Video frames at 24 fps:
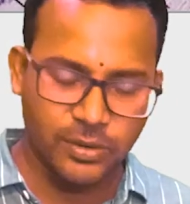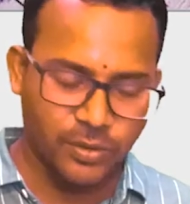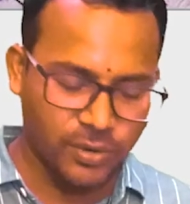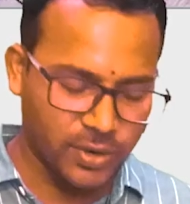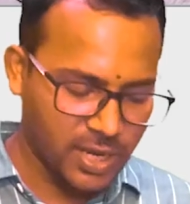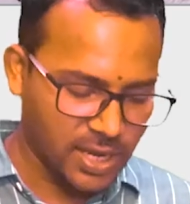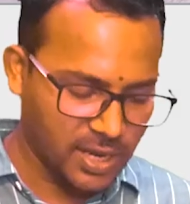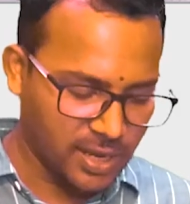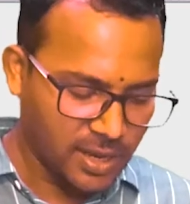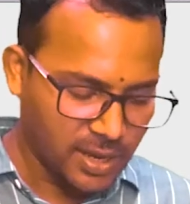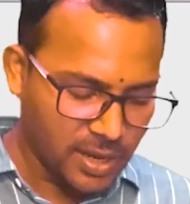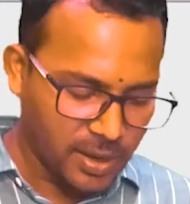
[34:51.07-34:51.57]

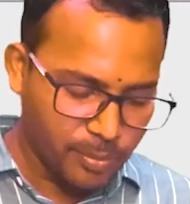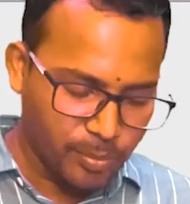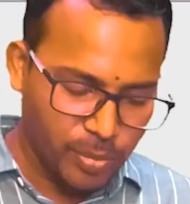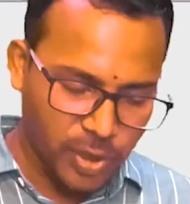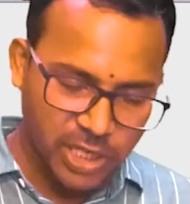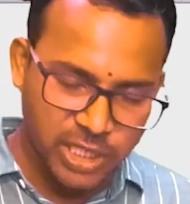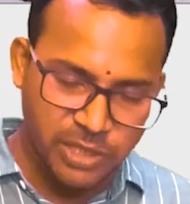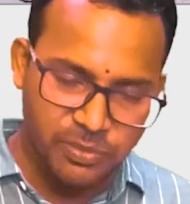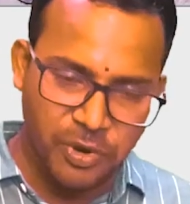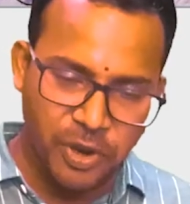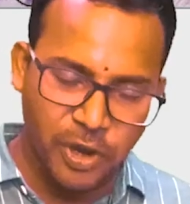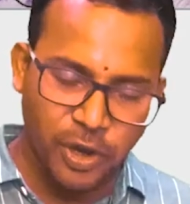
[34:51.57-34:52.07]
Okay,
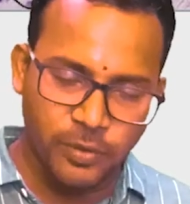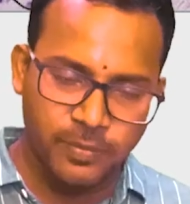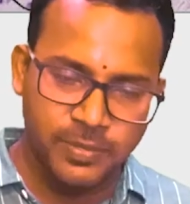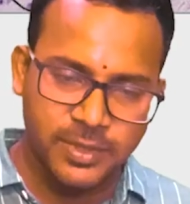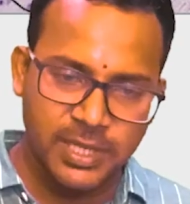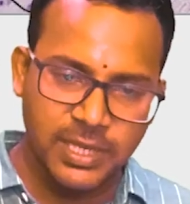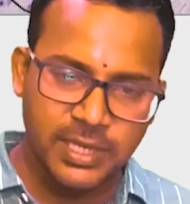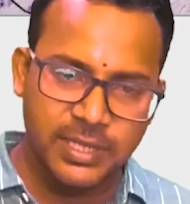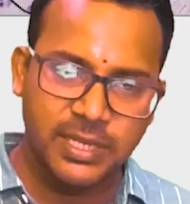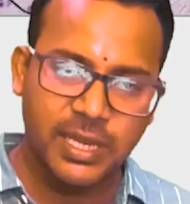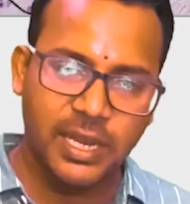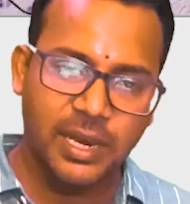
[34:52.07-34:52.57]
punch
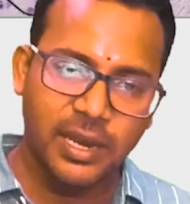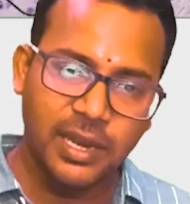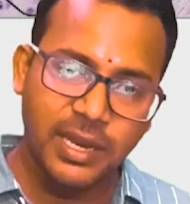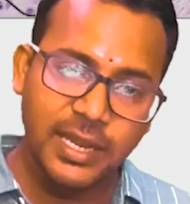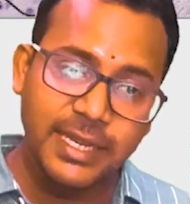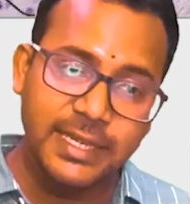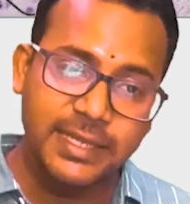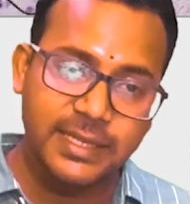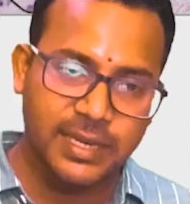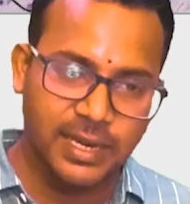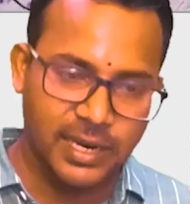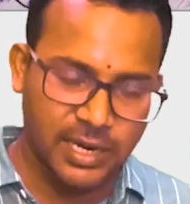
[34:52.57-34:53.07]
biopsies are
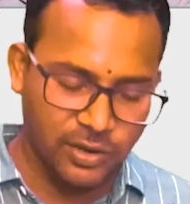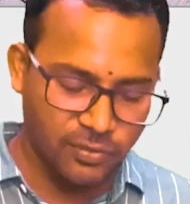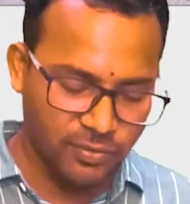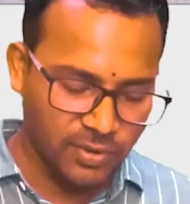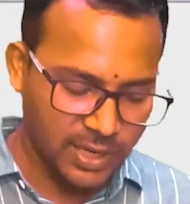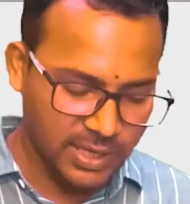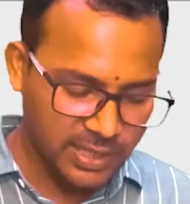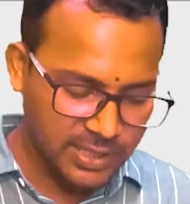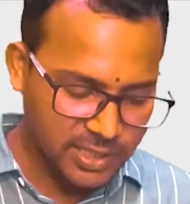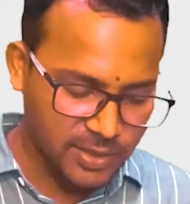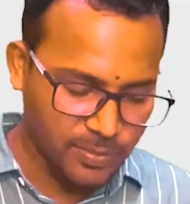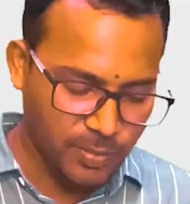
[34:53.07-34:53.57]
least
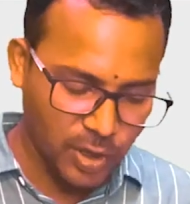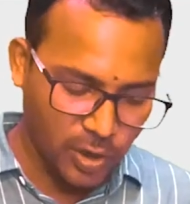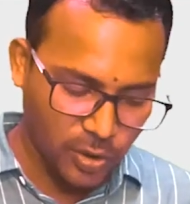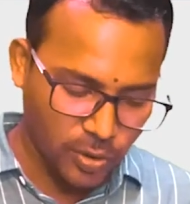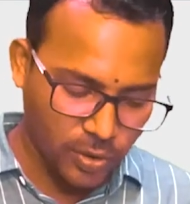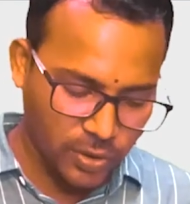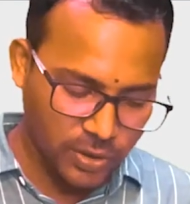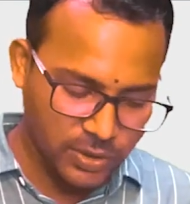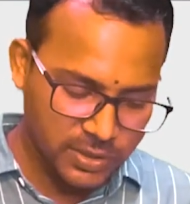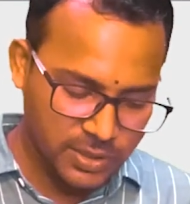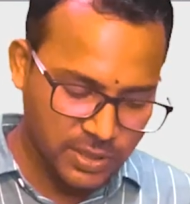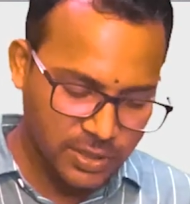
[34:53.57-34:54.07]
advised
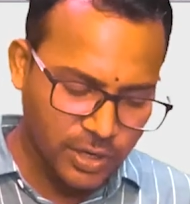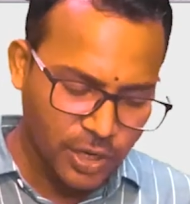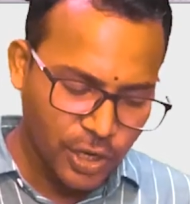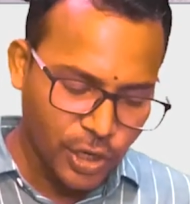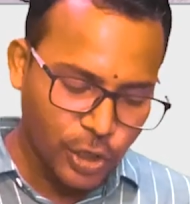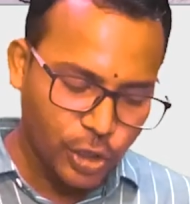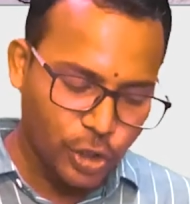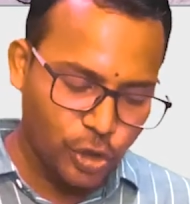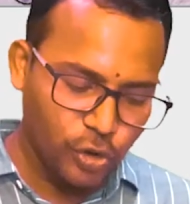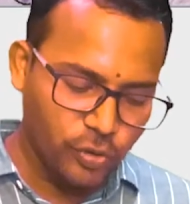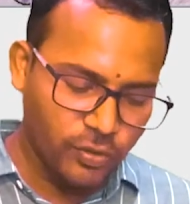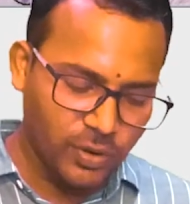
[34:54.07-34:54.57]
because
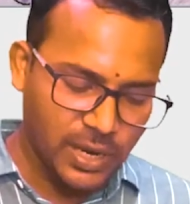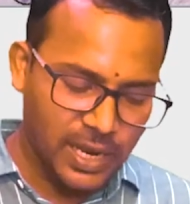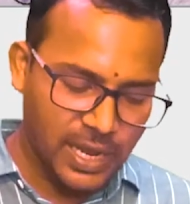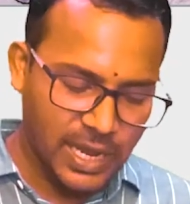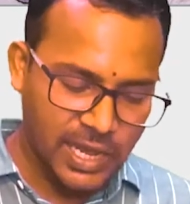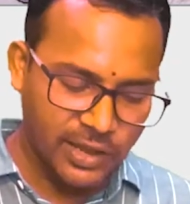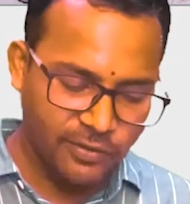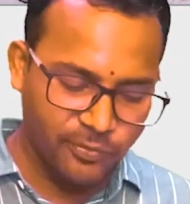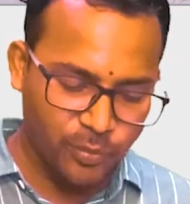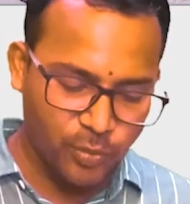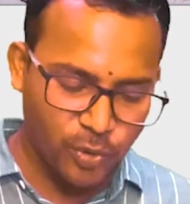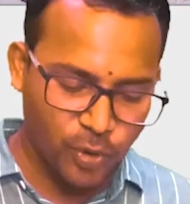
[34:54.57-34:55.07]
you will
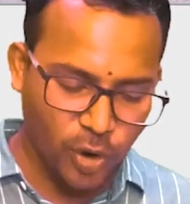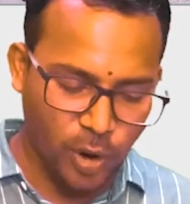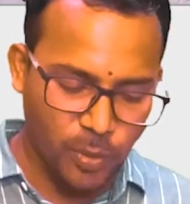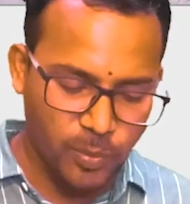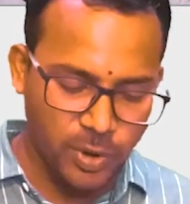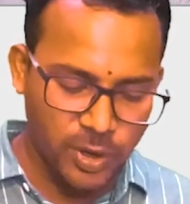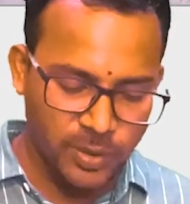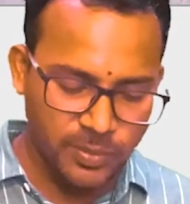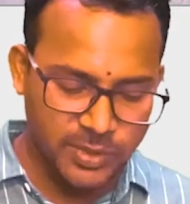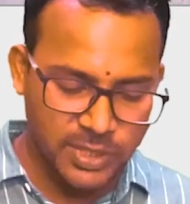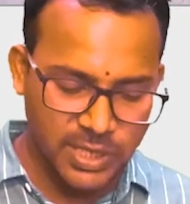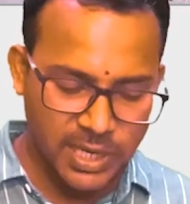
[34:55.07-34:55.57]
have
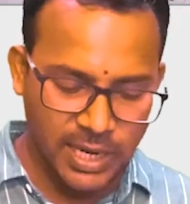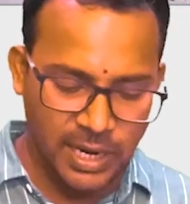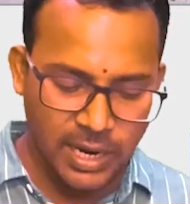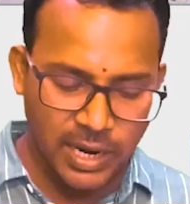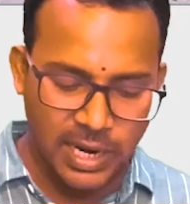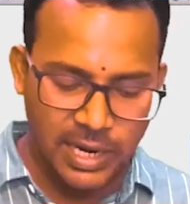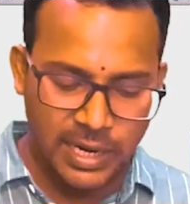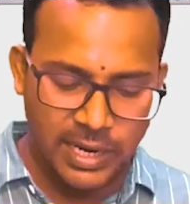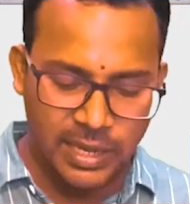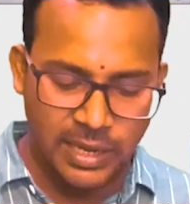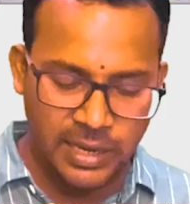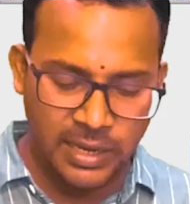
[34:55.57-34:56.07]
problems
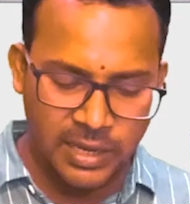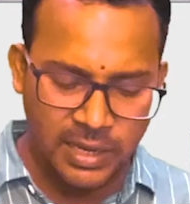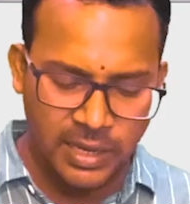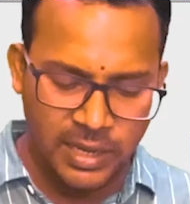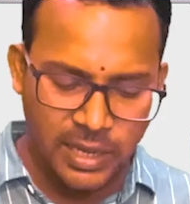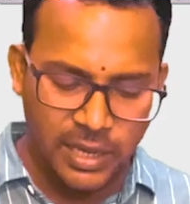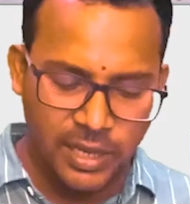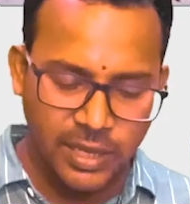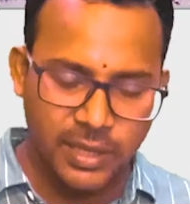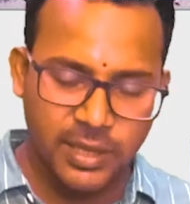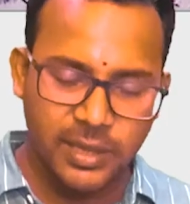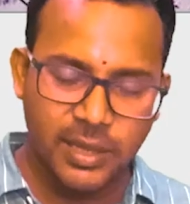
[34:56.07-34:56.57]
regarding
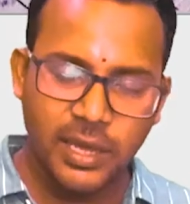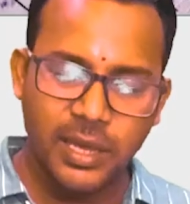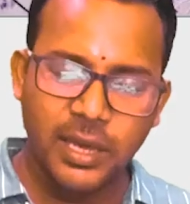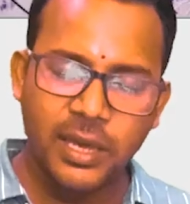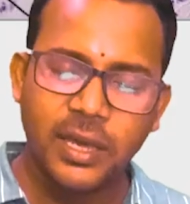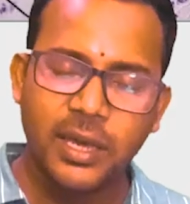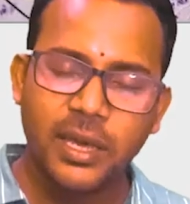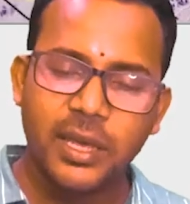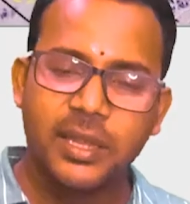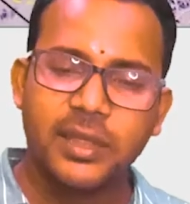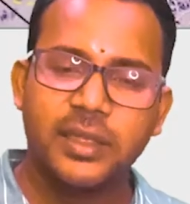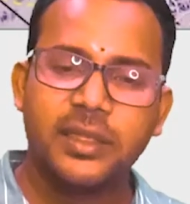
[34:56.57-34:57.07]
the
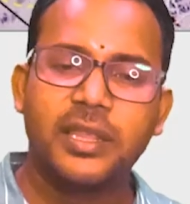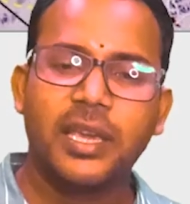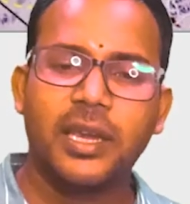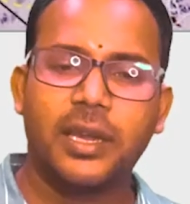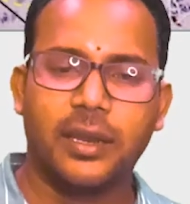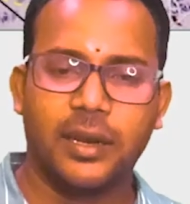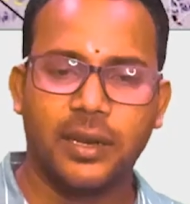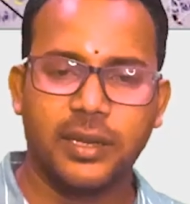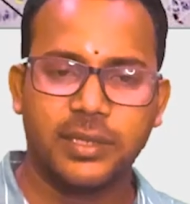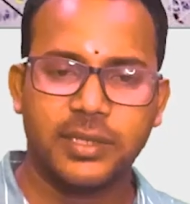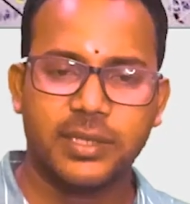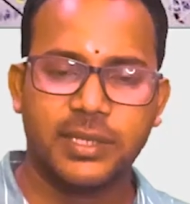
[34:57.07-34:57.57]

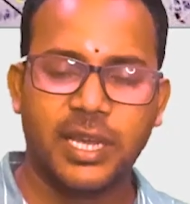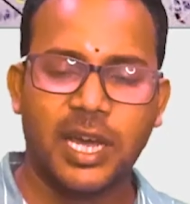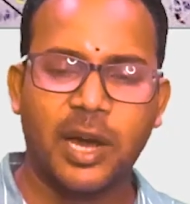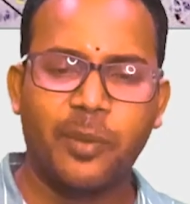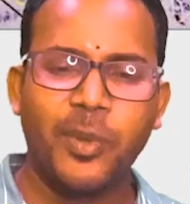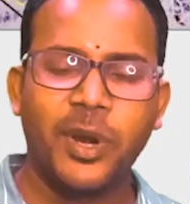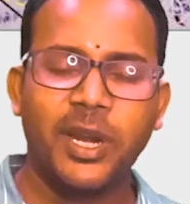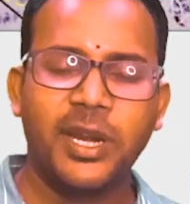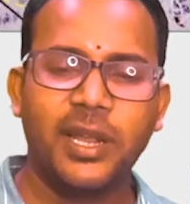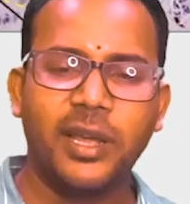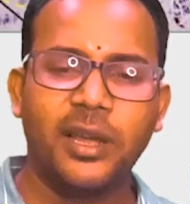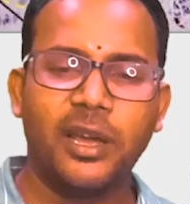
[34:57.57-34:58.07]
thickness,
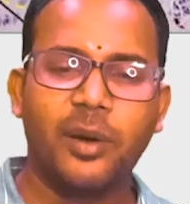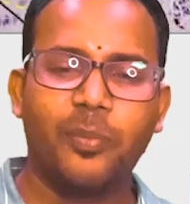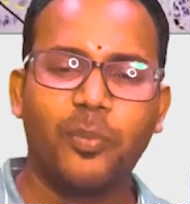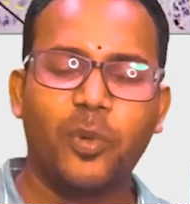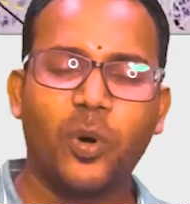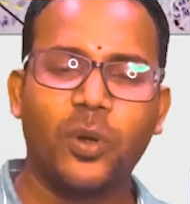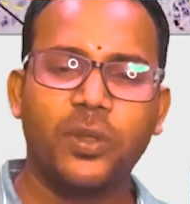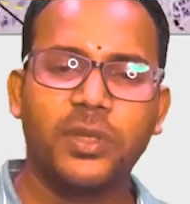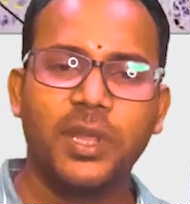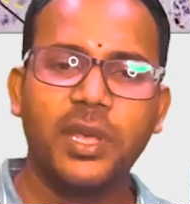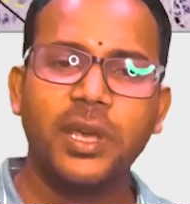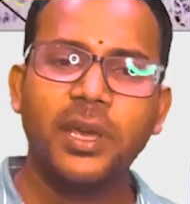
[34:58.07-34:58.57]
commenting
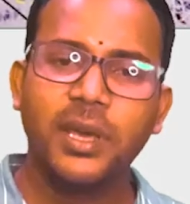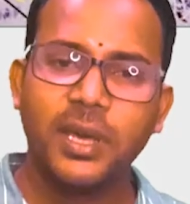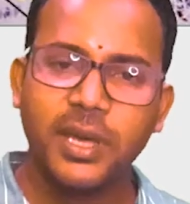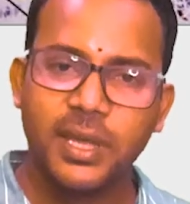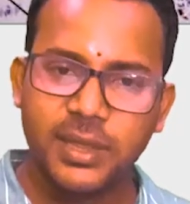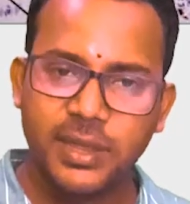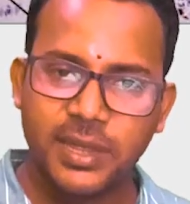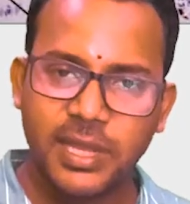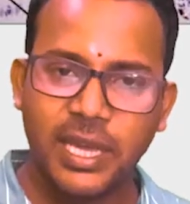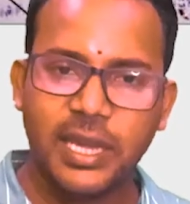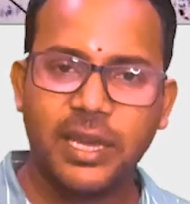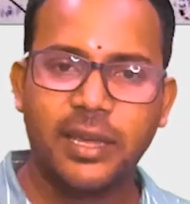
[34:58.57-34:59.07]
upon the
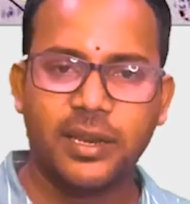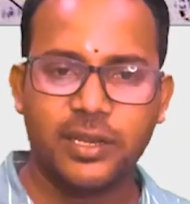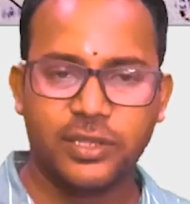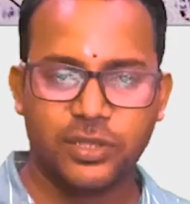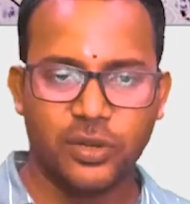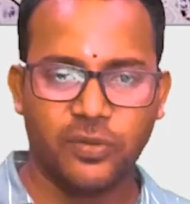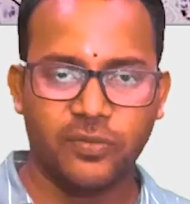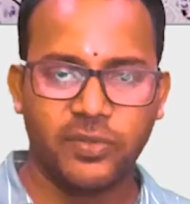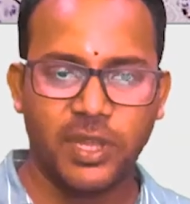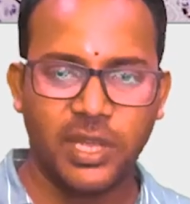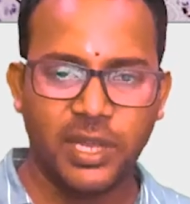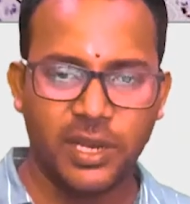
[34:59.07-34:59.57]
thickness
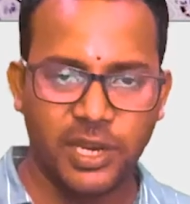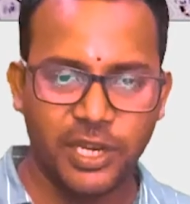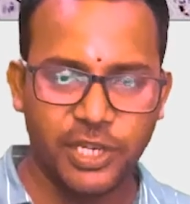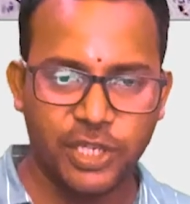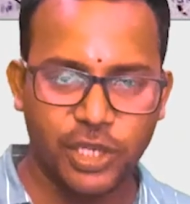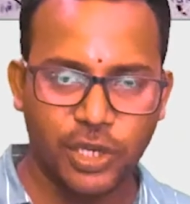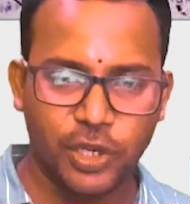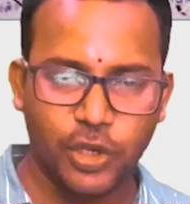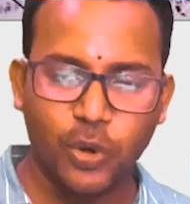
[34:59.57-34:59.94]
of the lesion.